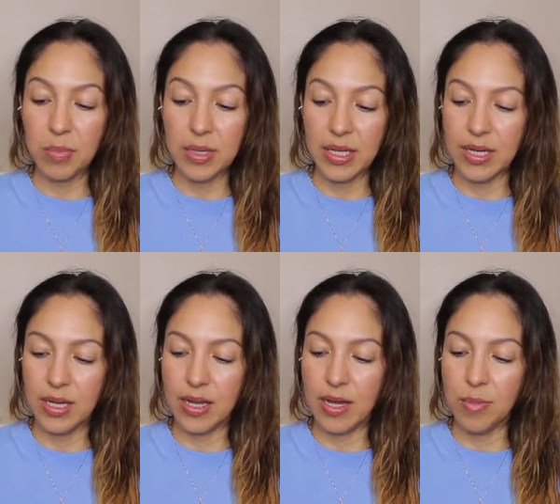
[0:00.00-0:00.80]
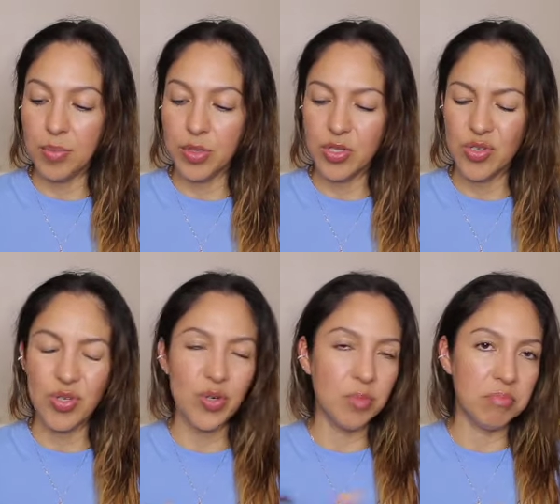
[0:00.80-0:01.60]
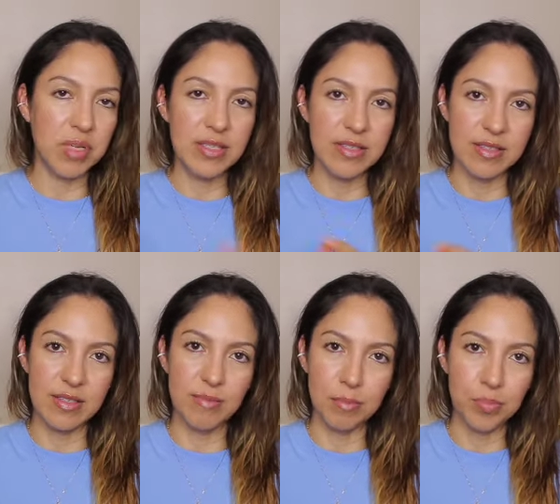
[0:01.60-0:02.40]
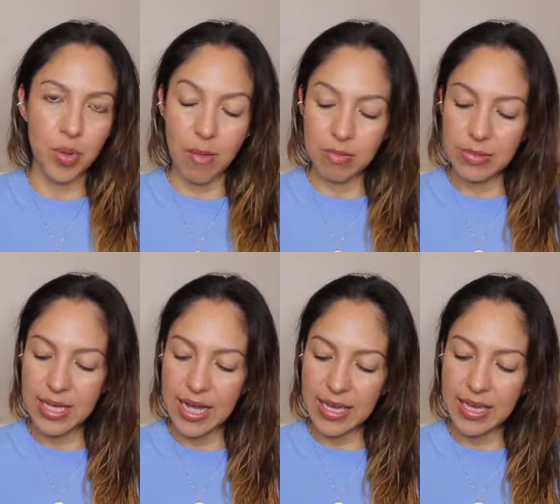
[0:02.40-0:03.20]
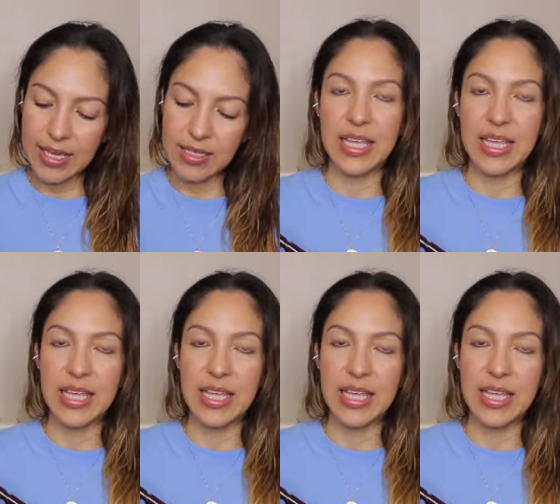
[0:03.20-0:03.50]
but I'm pretty sure it's probably high-end.